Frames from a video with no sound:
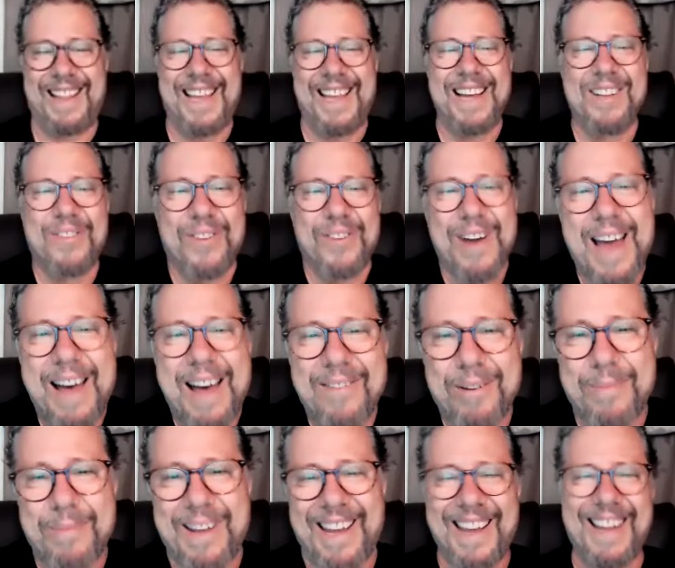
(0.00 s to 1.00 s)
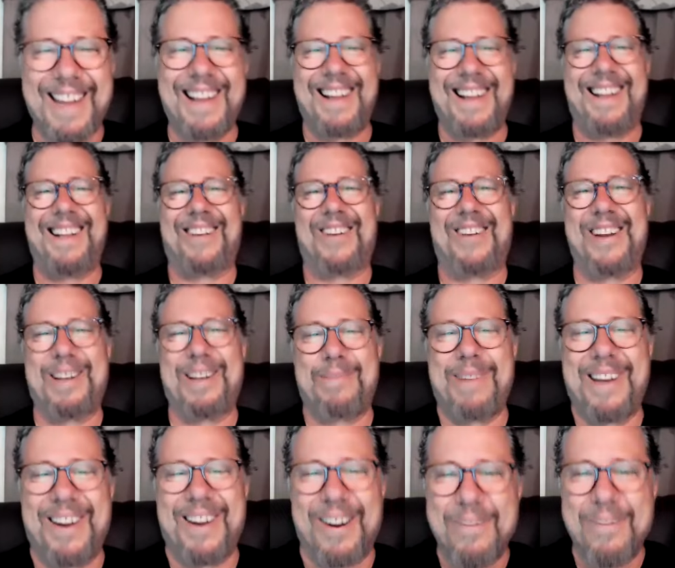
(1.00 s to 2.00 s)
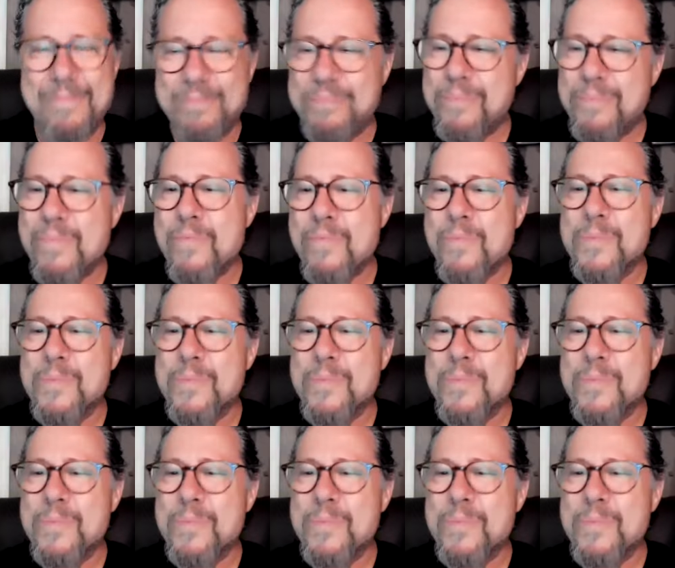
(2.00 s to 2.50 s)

thanks for having so, me great to be here. All right, so